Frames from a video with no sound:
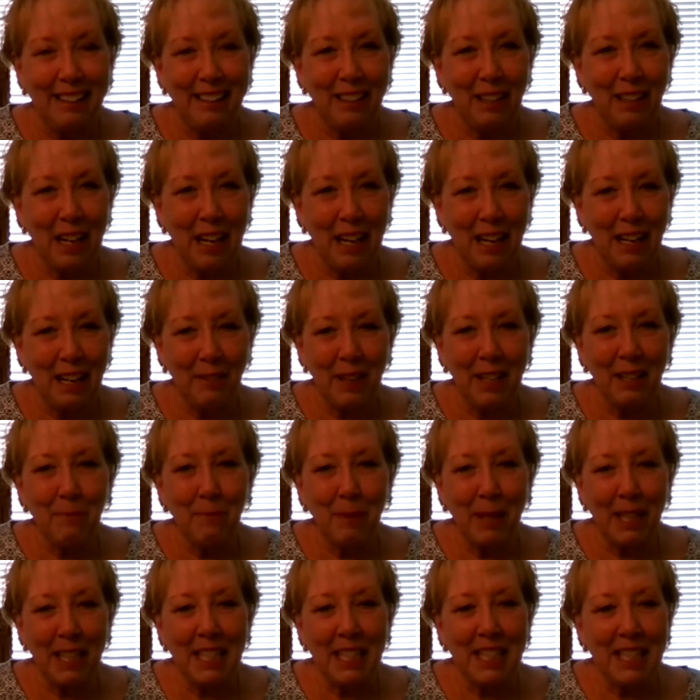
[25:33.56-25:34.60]

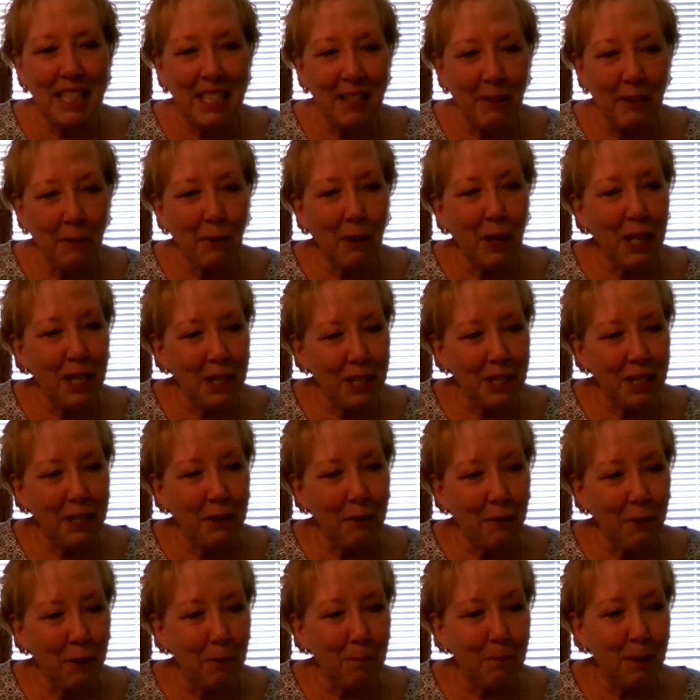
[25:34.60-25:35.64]
But it's different. It's
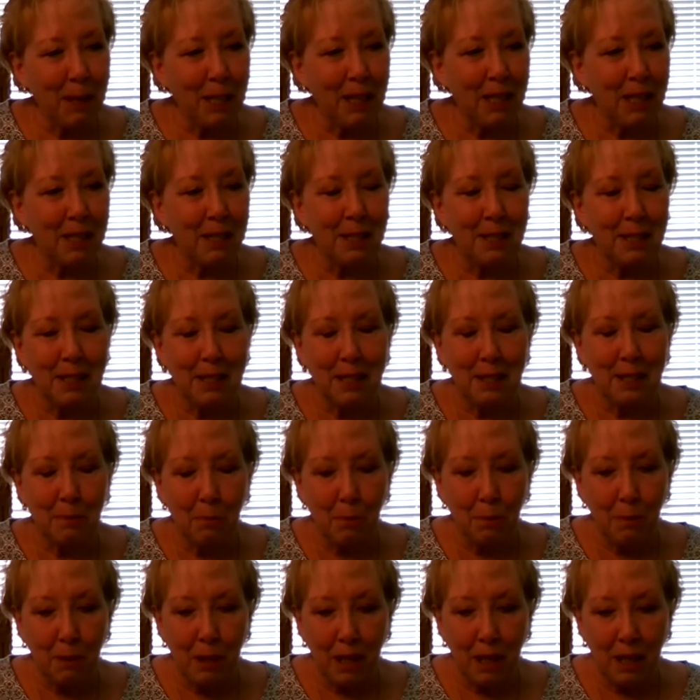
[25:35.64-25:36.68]
different because it's
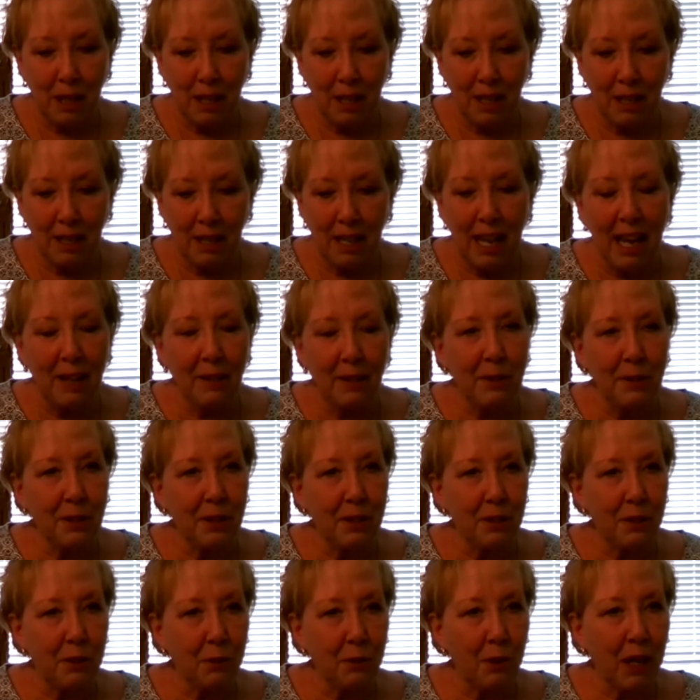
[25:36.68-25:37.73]
has the
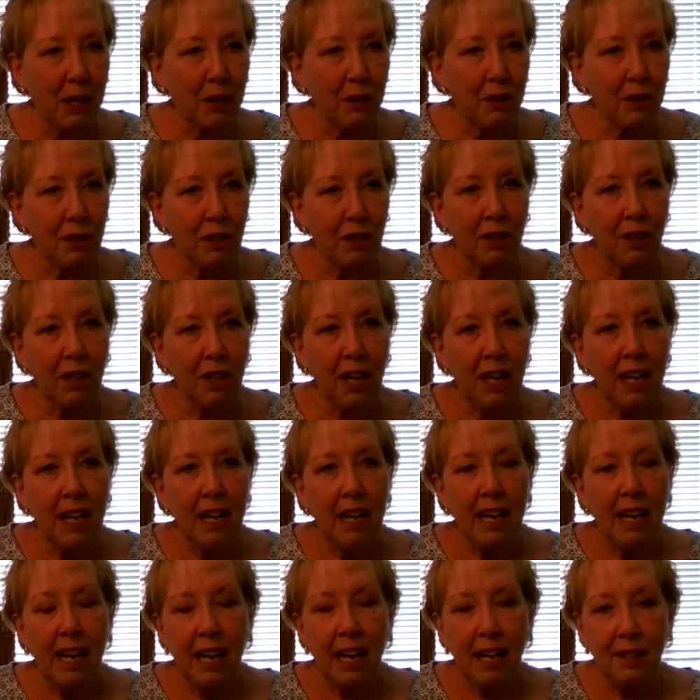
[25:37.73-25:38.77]
structure,
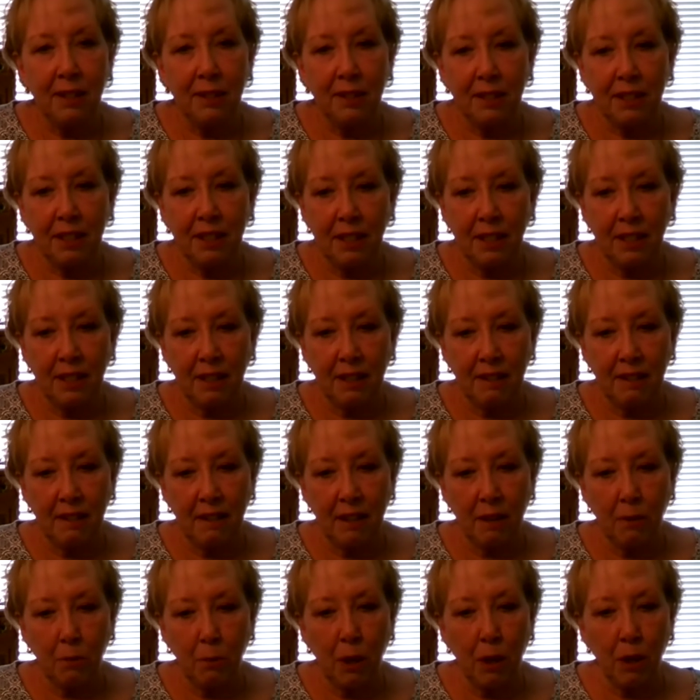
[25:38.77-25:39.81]
has the
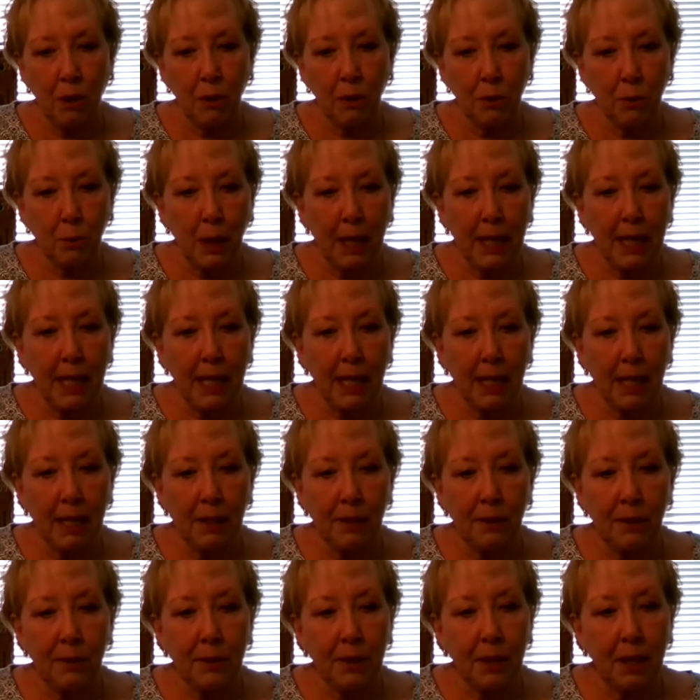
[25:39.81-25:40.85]
whereas Reiki
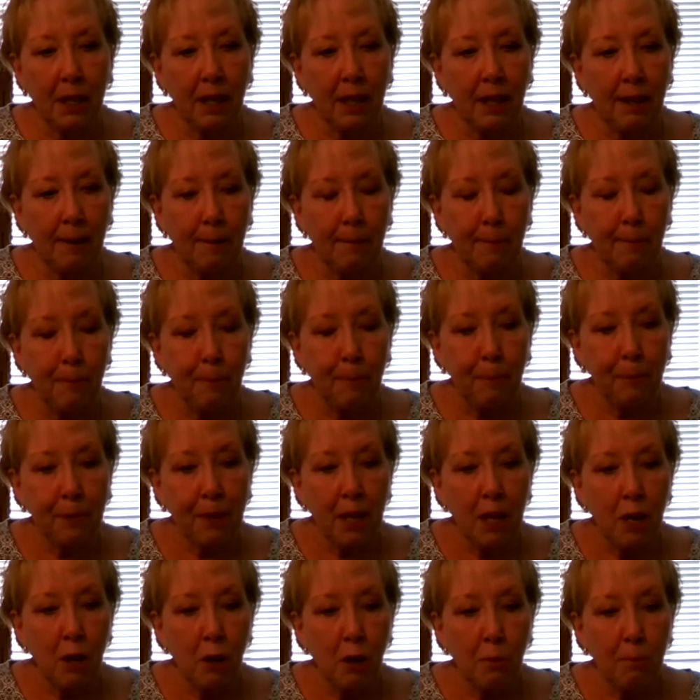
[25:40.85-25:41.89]
is
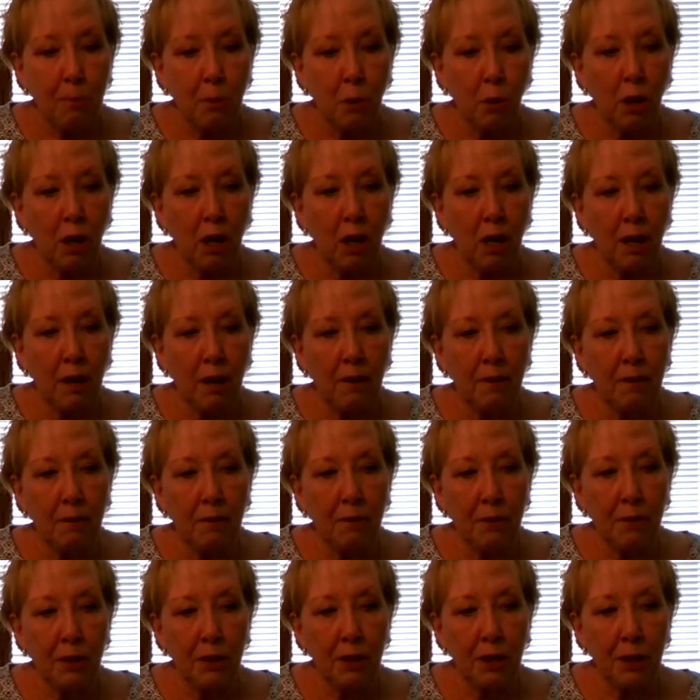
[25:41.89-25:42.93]
more of
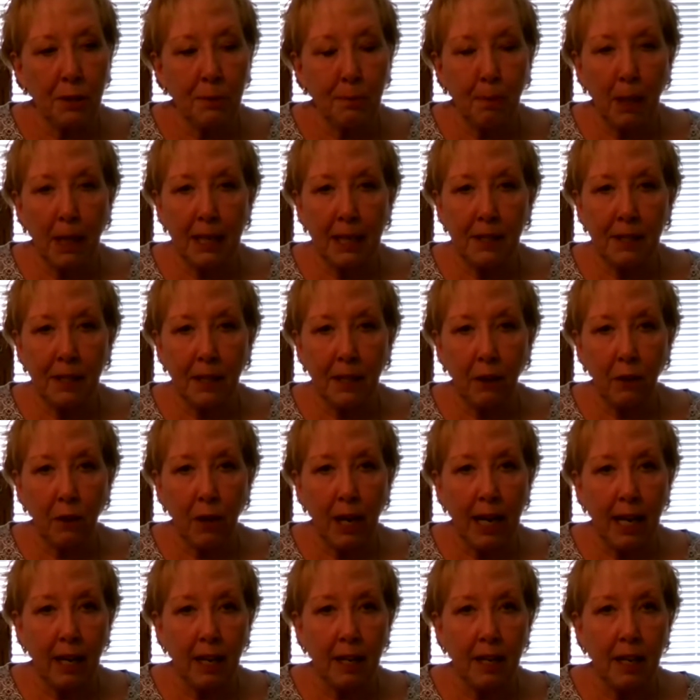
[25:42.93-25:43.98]
just placing your
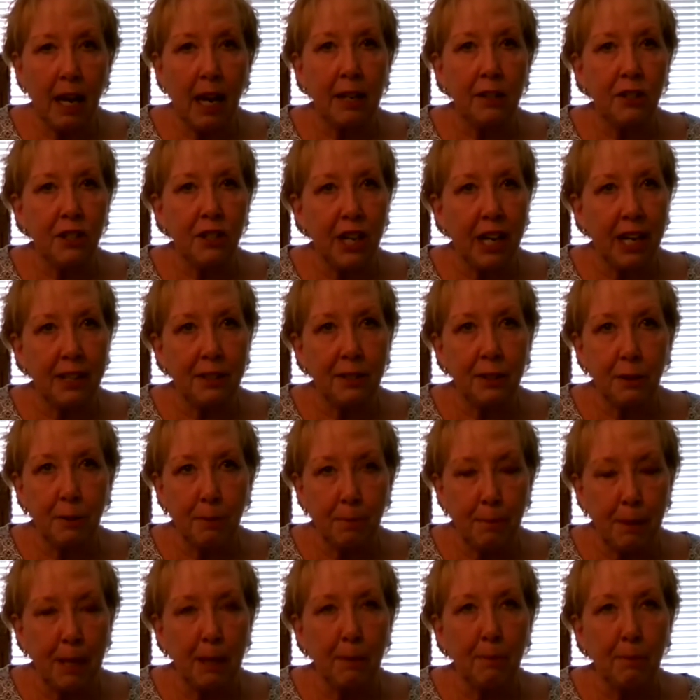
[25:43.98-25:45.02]
hand, not just,
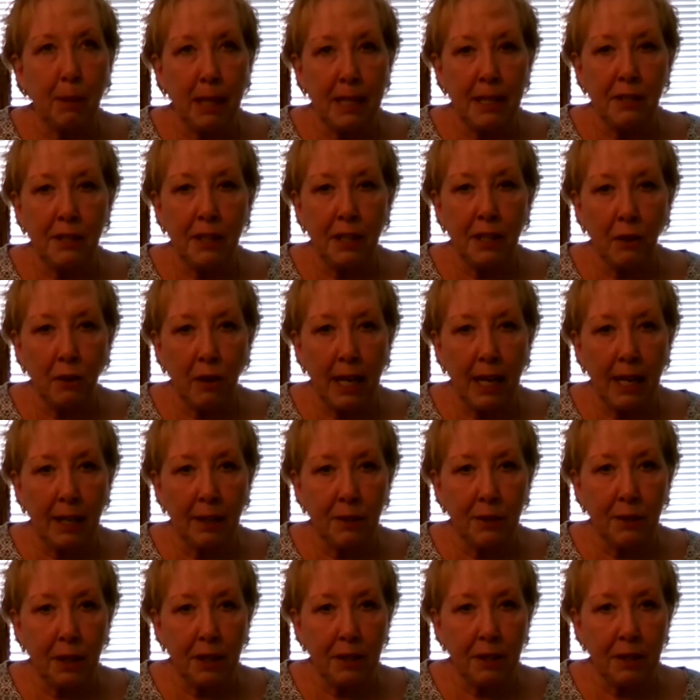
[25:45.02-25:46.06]
but placing your
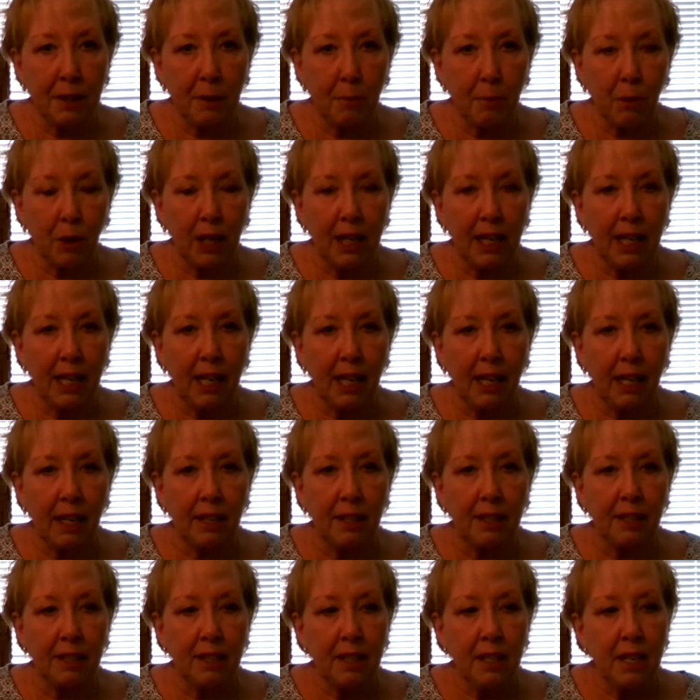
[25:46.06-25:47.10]
hands on someone
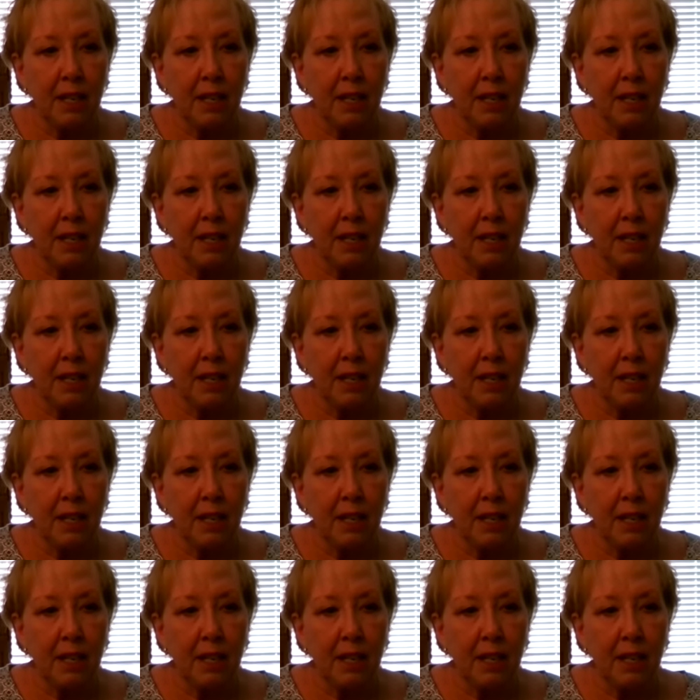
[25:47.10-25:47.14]
and